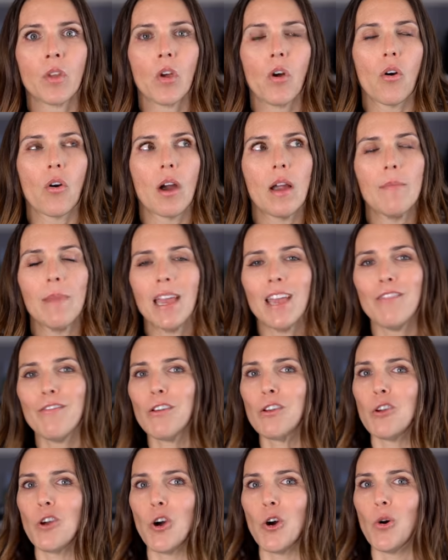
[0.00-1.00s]
or I may
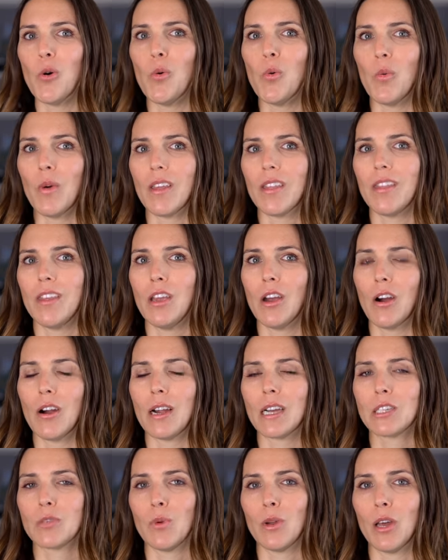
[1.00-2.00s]
even go with the
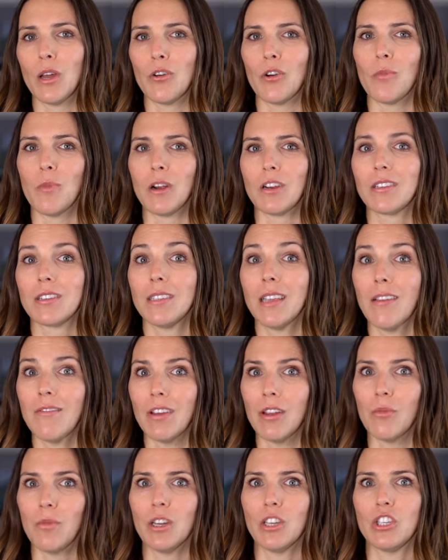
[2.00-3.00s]
RX100 Mark
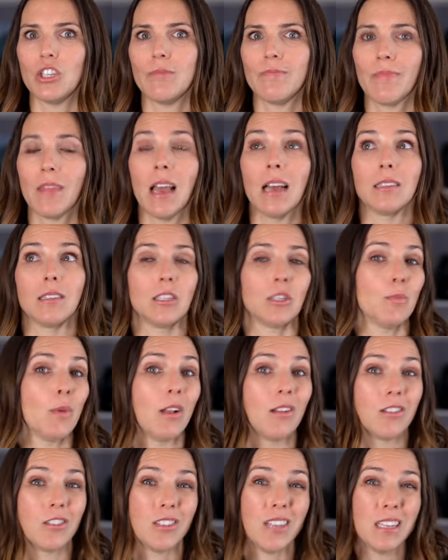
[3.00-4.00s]
VII, which has a
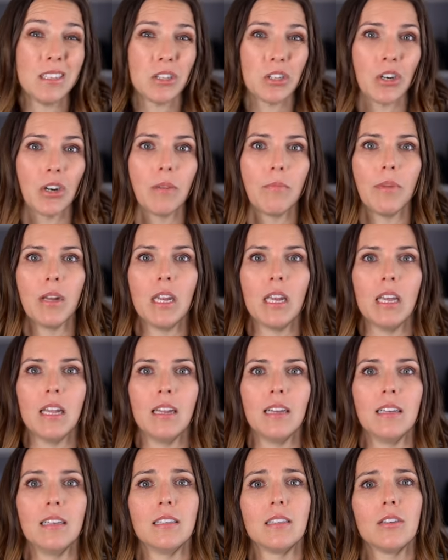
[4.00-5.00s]
smaller sensor, but it
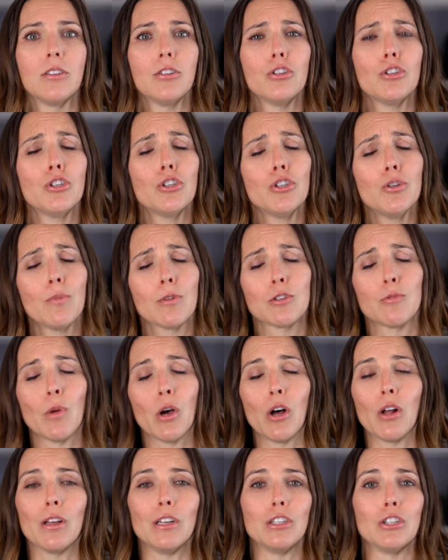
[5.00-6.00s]
is super
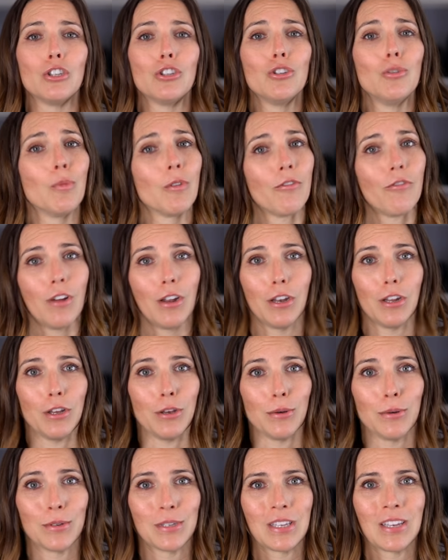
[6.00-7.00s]
small and super fun to
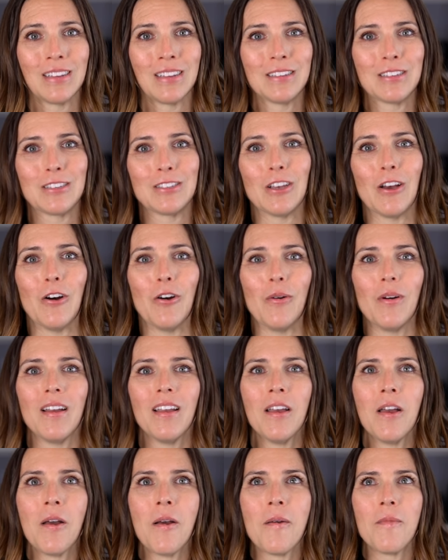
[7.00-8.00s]
use. So
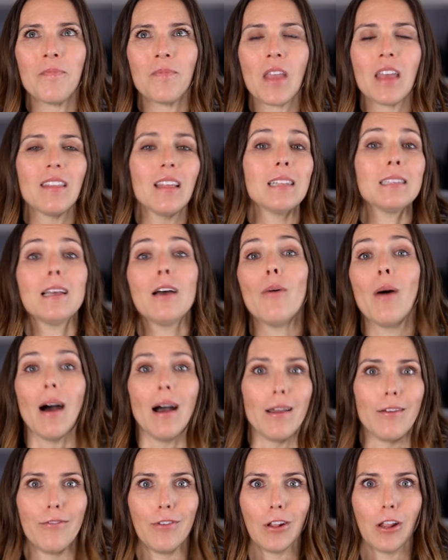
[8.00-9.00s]
that's how
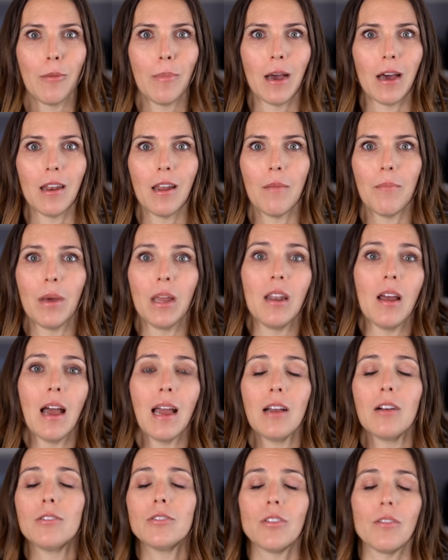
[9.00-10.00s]
I feel about it, but
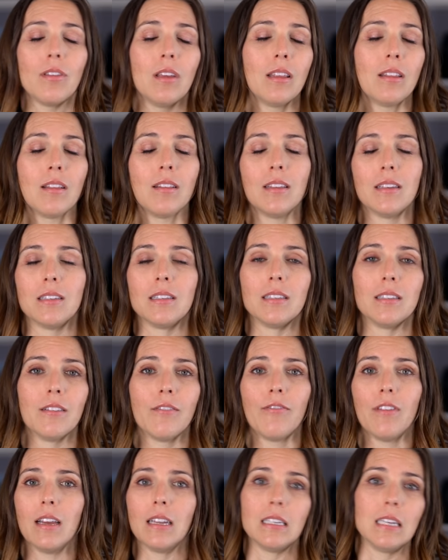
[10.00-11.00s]
I also think that this is a
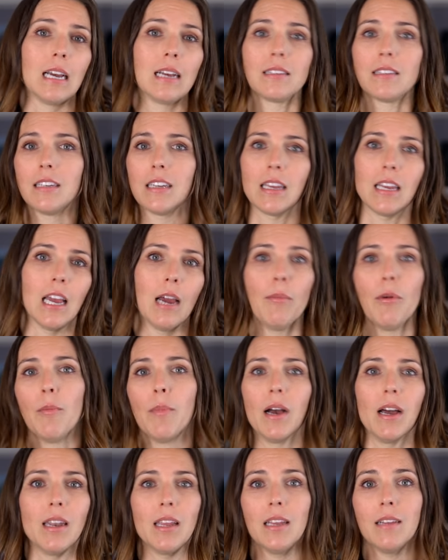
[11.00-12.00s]
fantastic camera
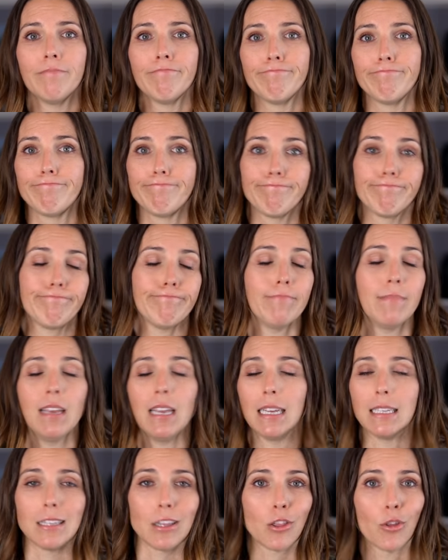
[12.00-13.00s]
body.
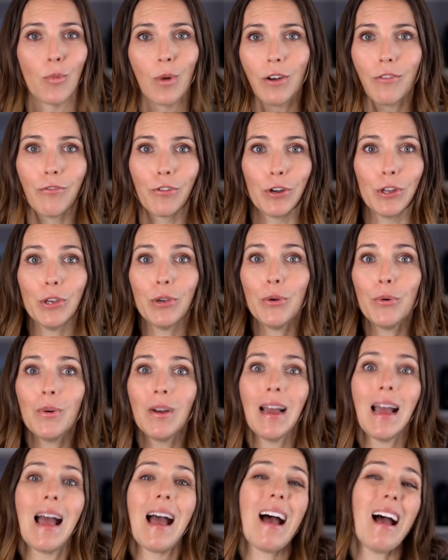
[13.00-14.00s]
Is it the one for you?
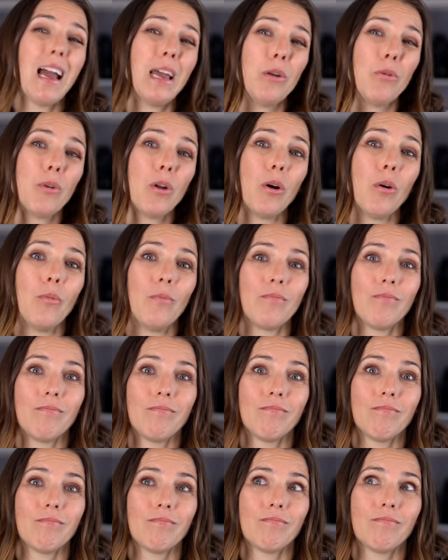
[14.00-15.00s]
I don't know.
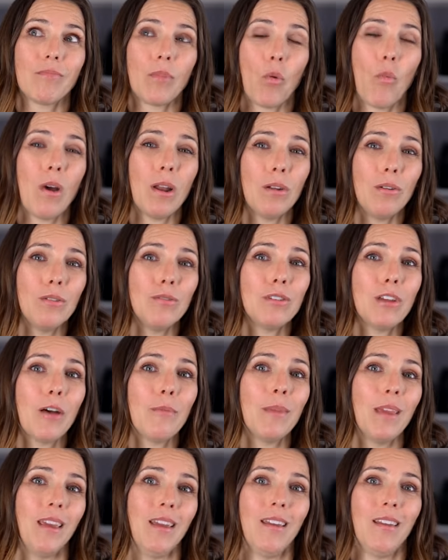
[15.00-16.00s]
Why don't you tell
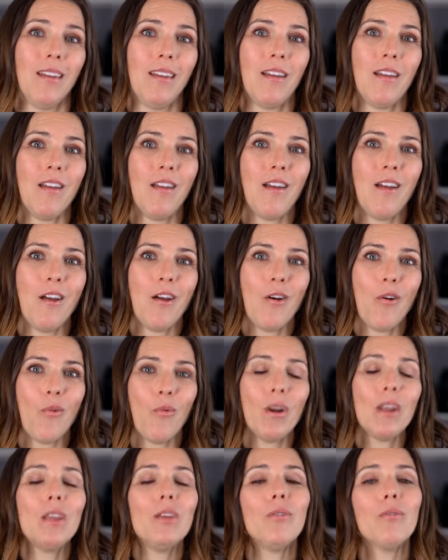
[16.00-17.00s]
me?
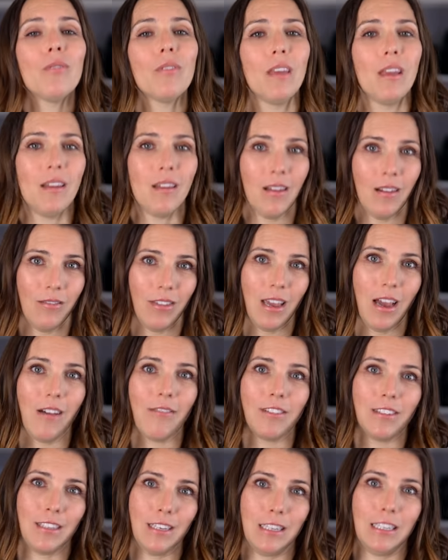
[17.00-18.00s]
What do you think of the
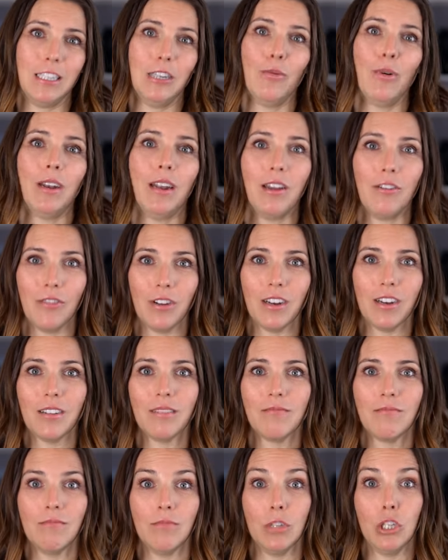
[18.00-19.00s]
Alpha 6100?
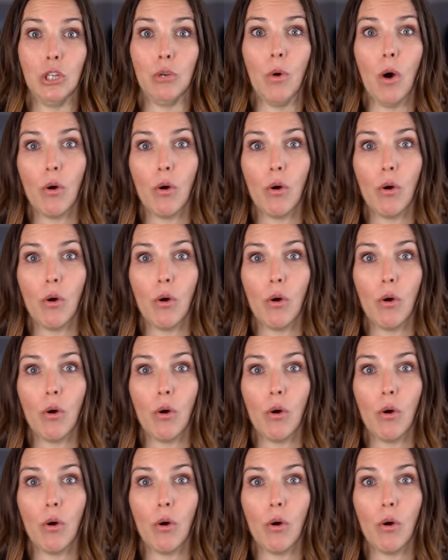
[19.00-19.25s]
Do you